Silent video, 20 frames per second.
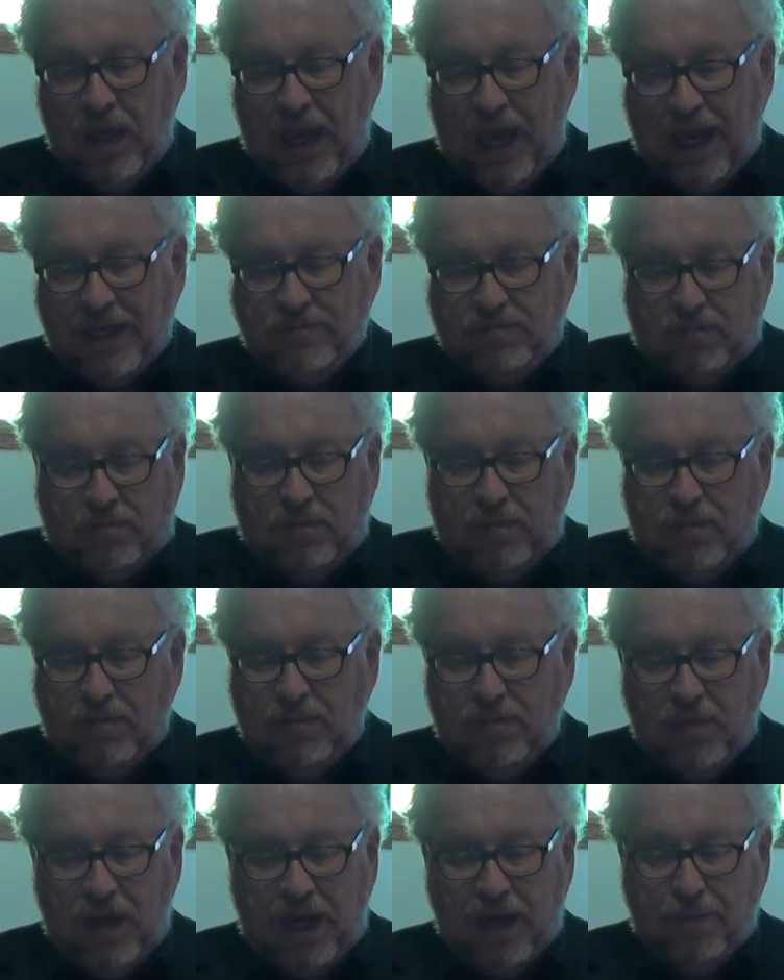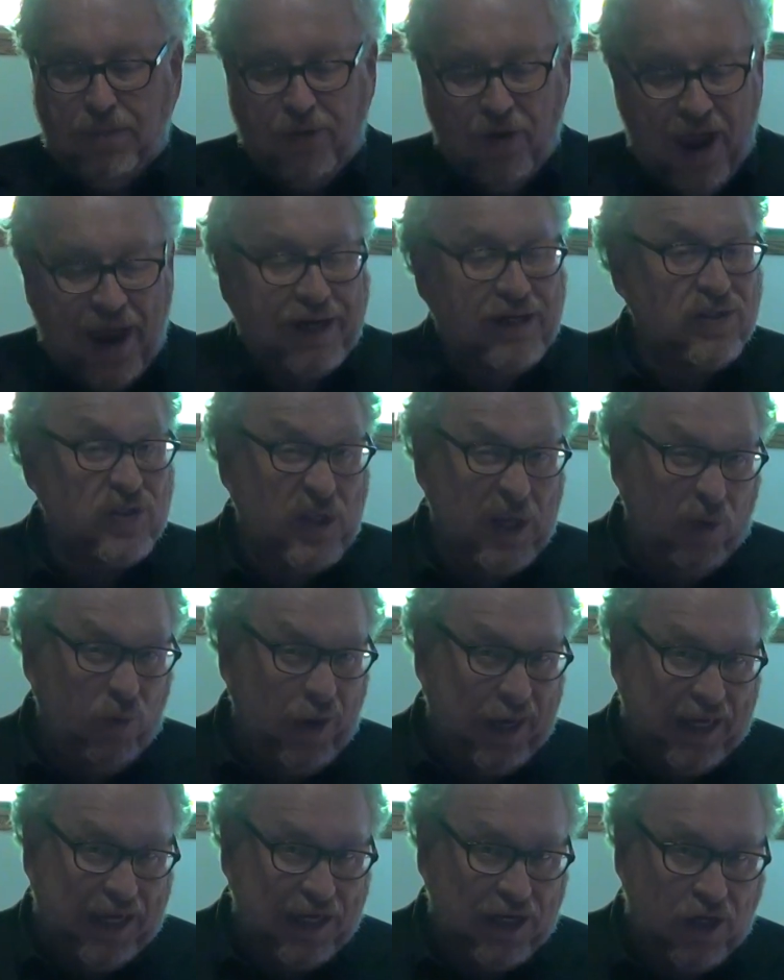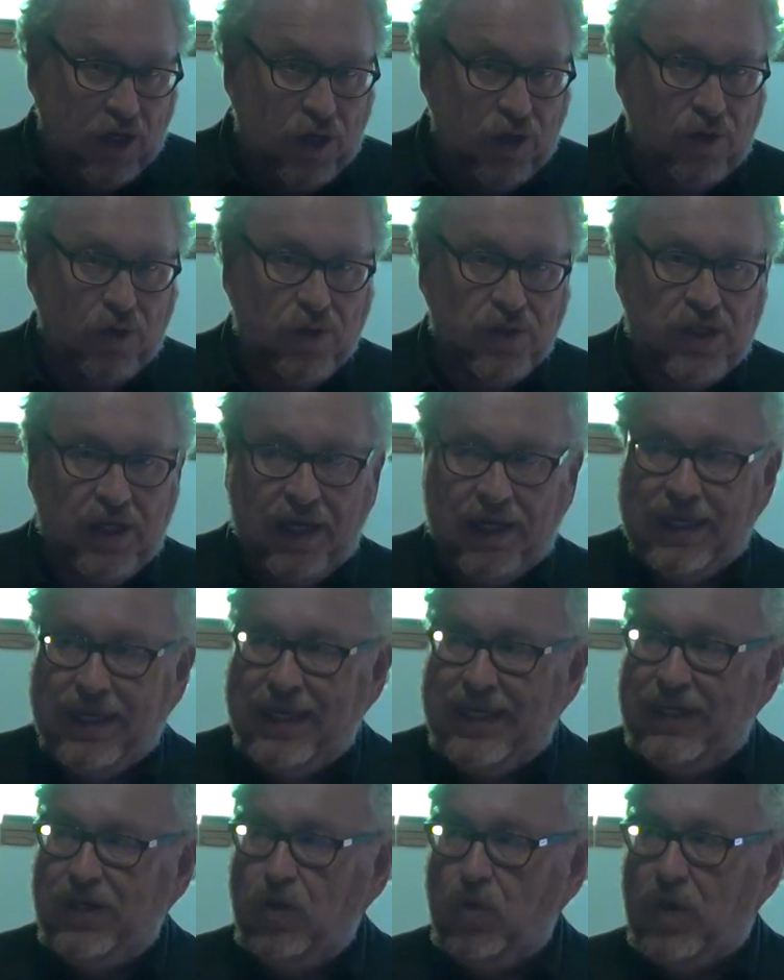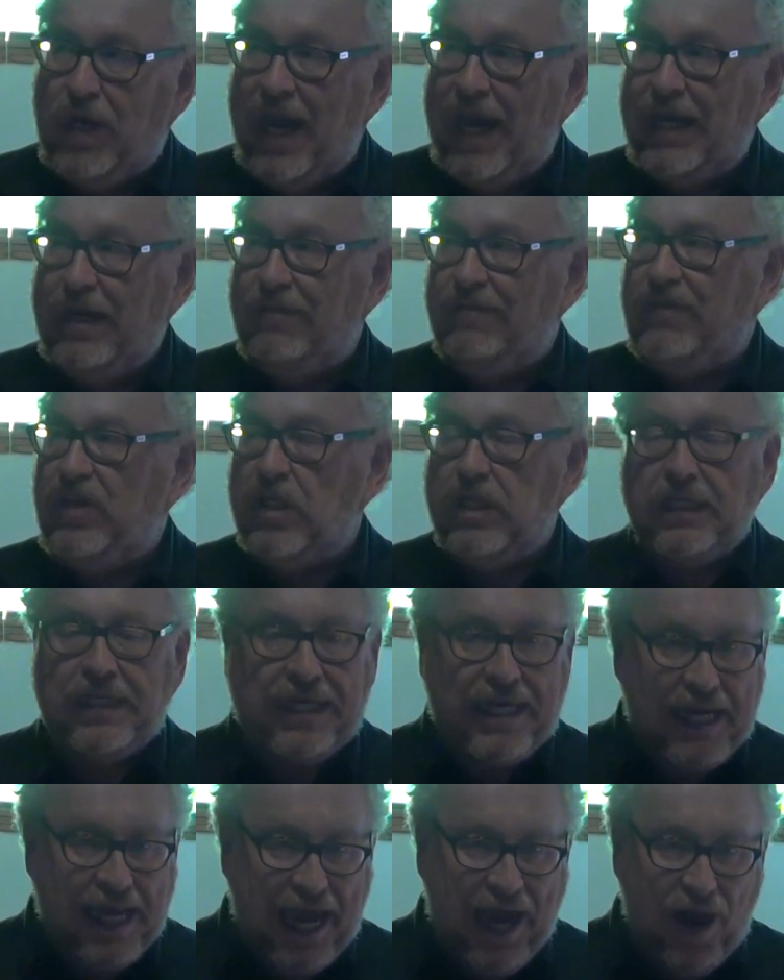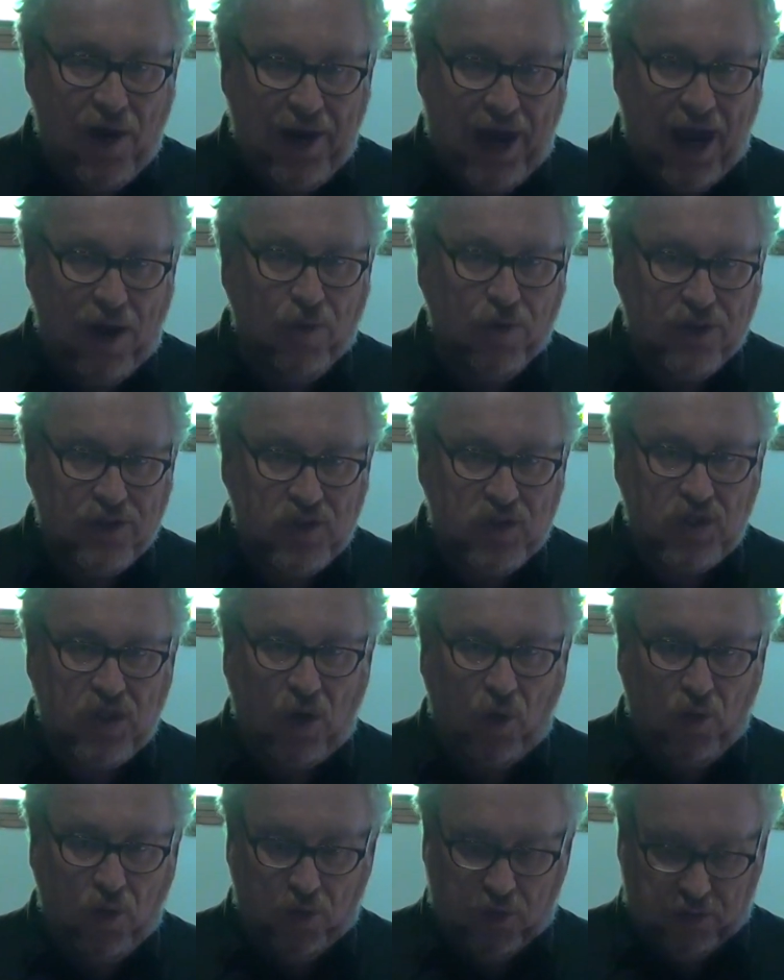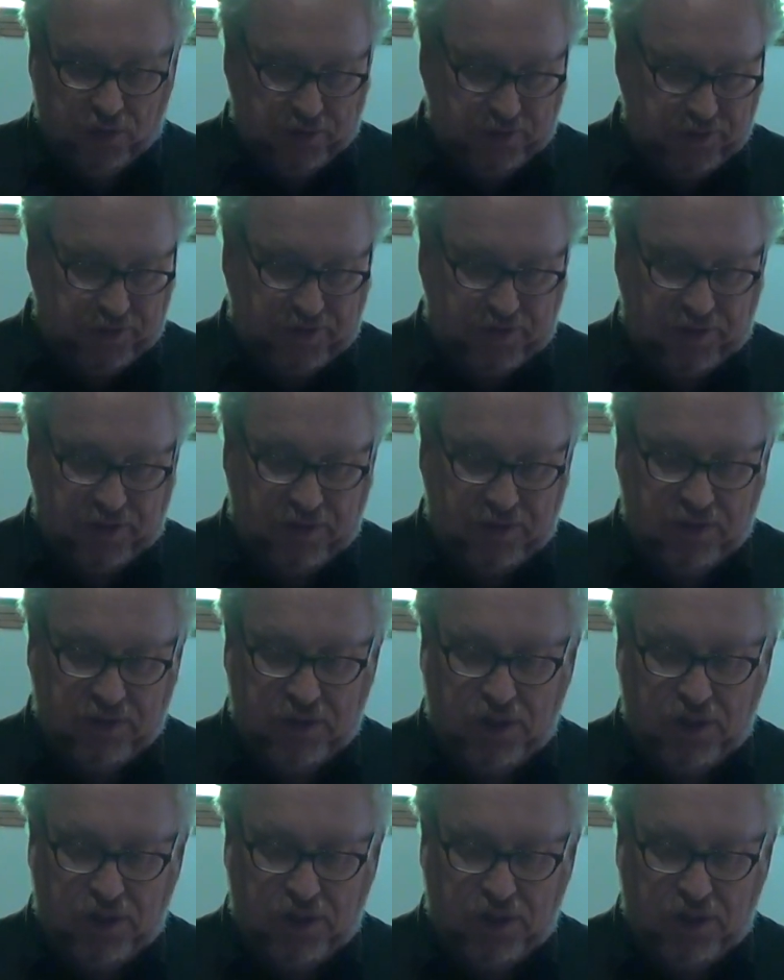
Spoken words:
And a practice that we can use to kind of clean out our souls,